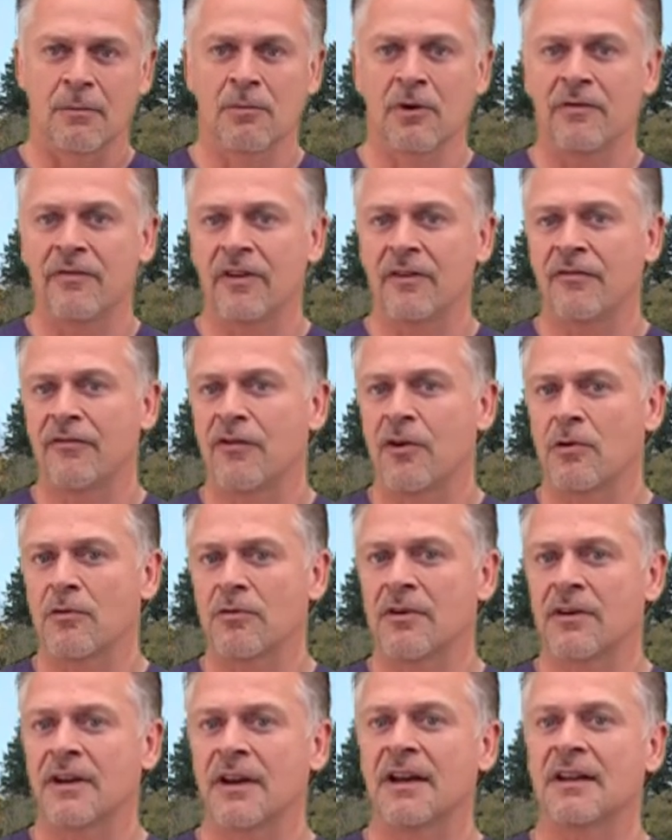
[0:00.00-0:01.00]
Moving
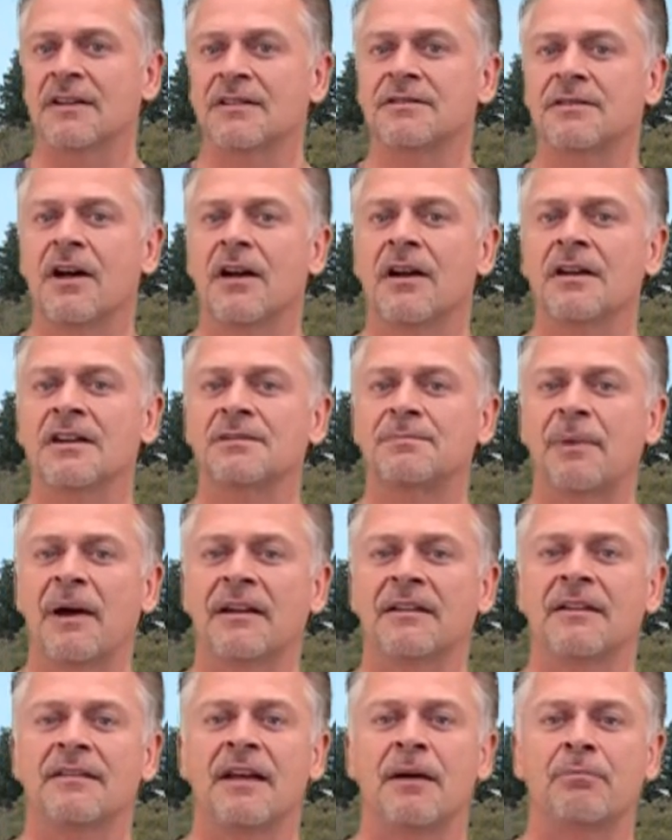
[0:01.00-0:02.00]
forward, it is not
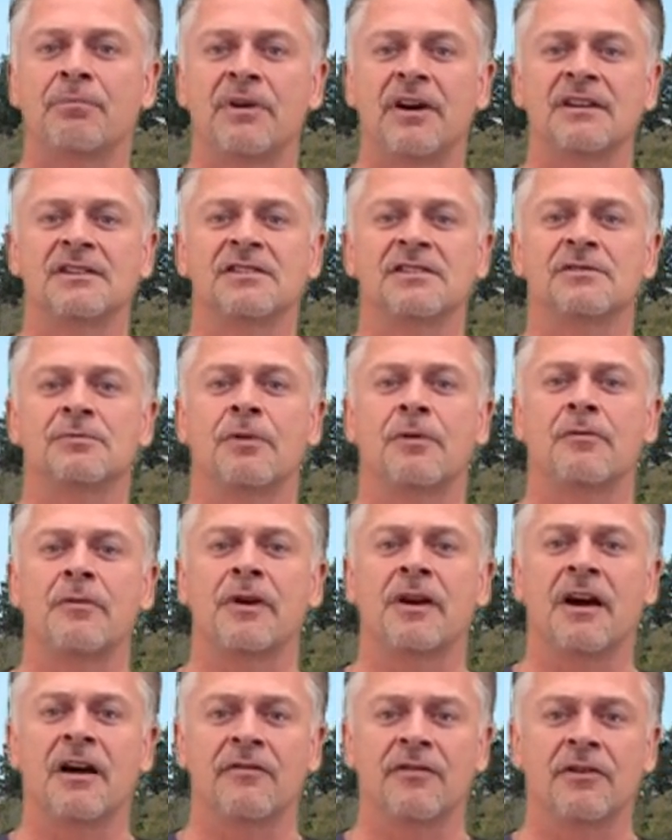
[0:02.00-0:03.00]
expected that prices will
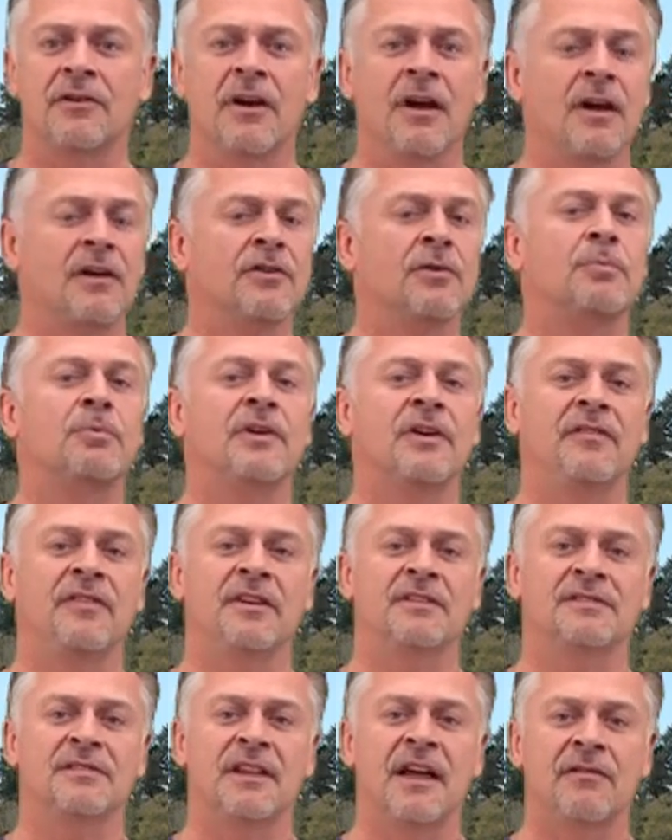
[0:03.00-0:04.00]
recover to
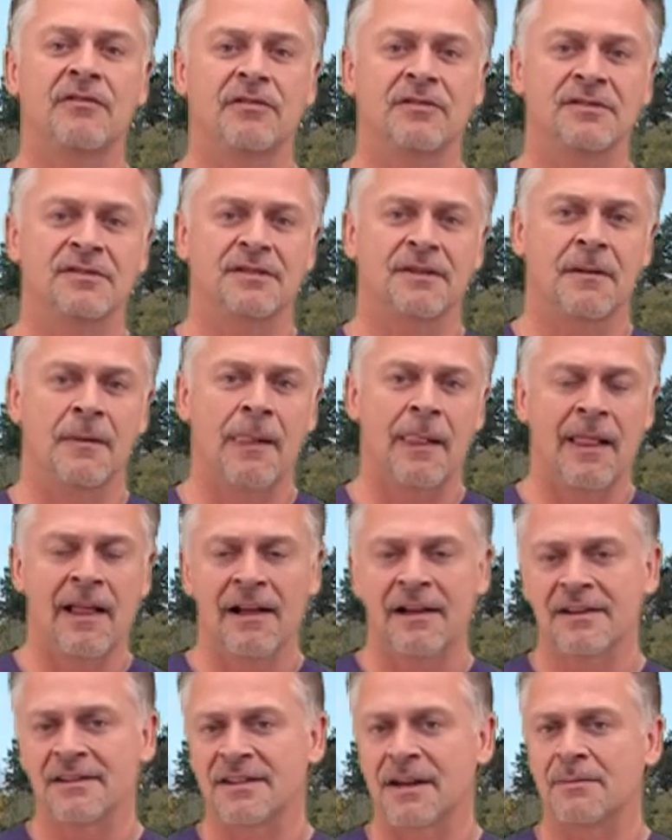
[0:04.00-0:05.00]
previous levels.
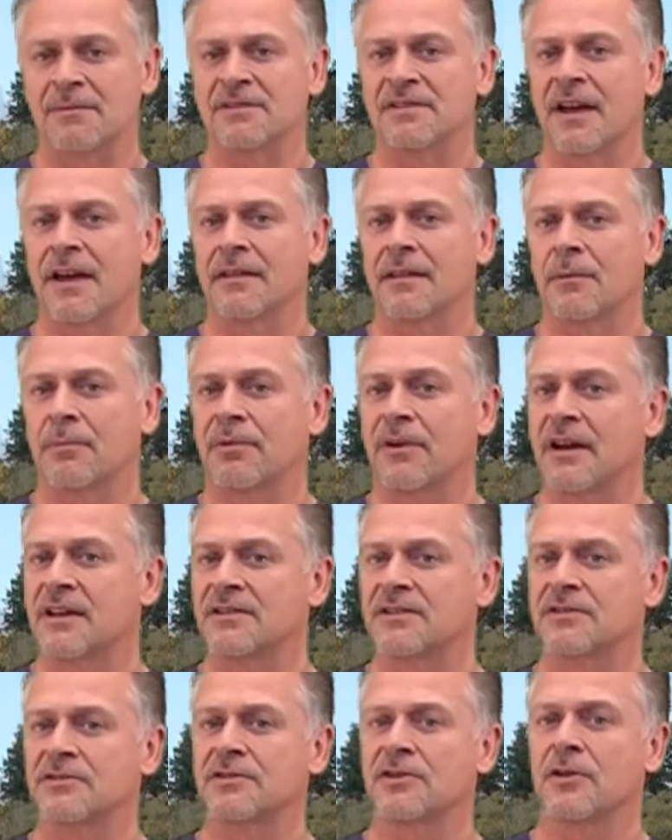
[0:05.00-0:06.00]
Some say that
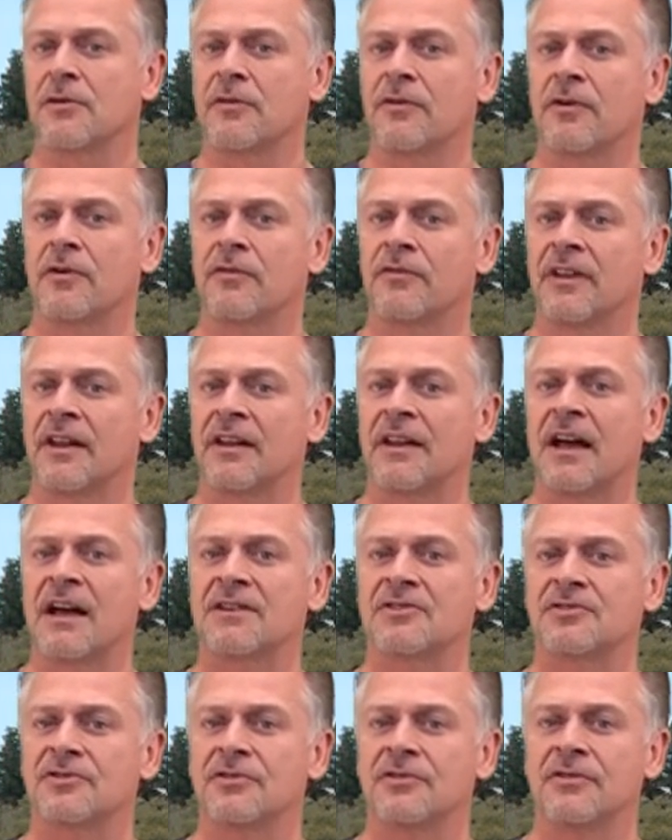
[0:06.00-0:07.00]
prices over the
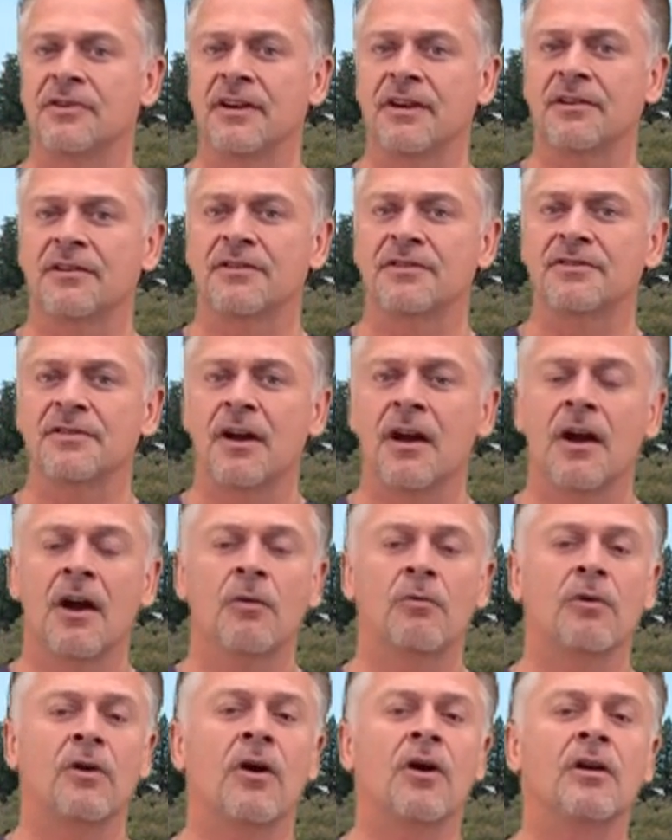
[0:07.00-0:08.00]
last two years
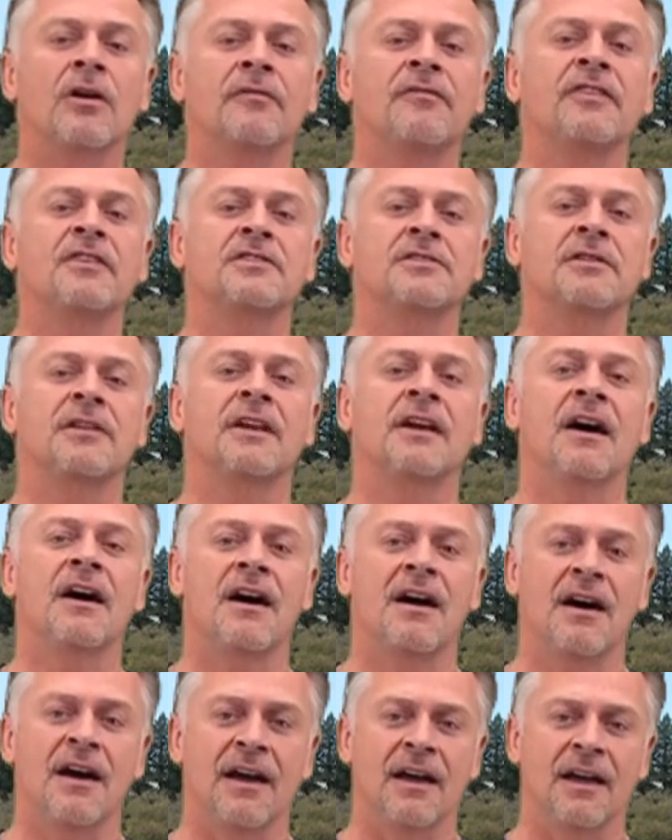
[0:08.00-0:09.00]
were artificially
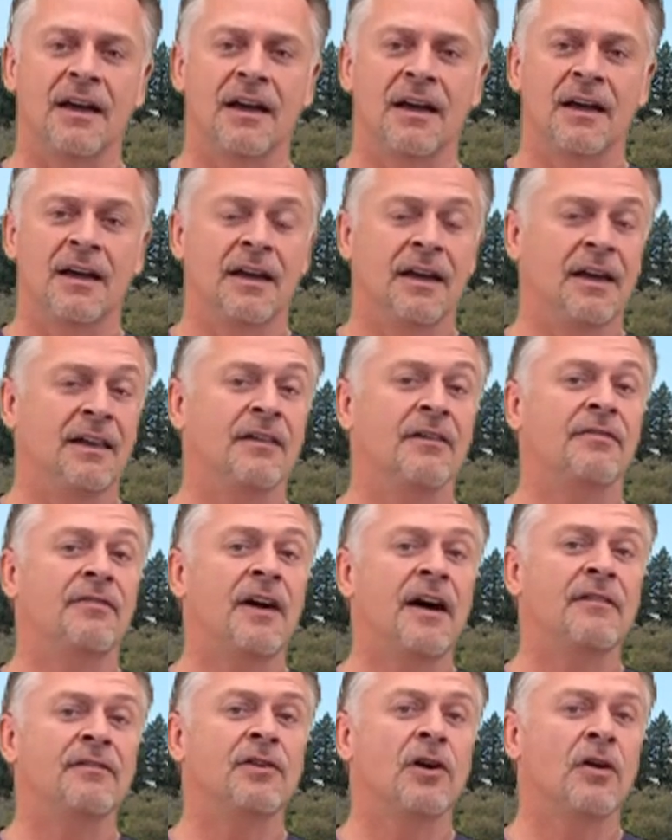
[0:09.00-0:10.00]
high in the
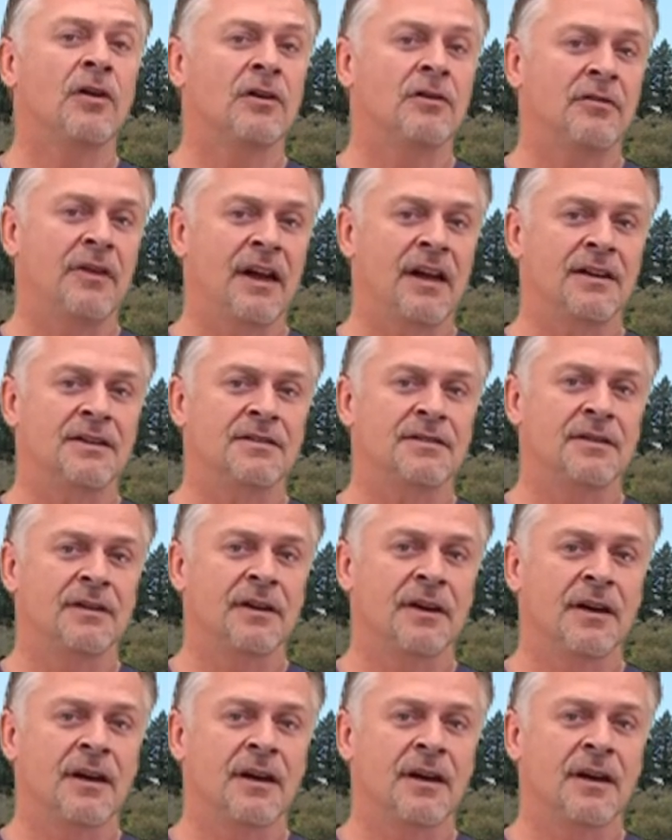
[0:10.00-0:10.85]
$5 range